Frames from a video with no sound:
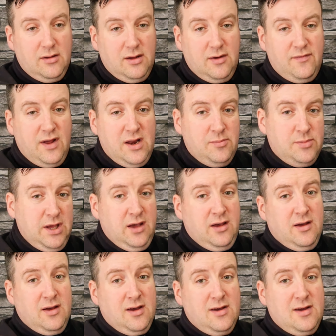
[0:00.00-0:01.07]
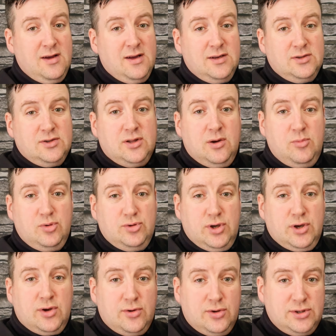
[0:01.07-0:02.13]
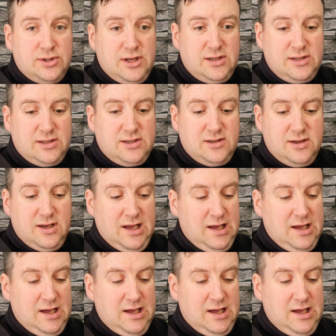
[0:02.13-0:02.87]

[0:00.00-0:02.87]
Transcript: If anybody stumbles across this,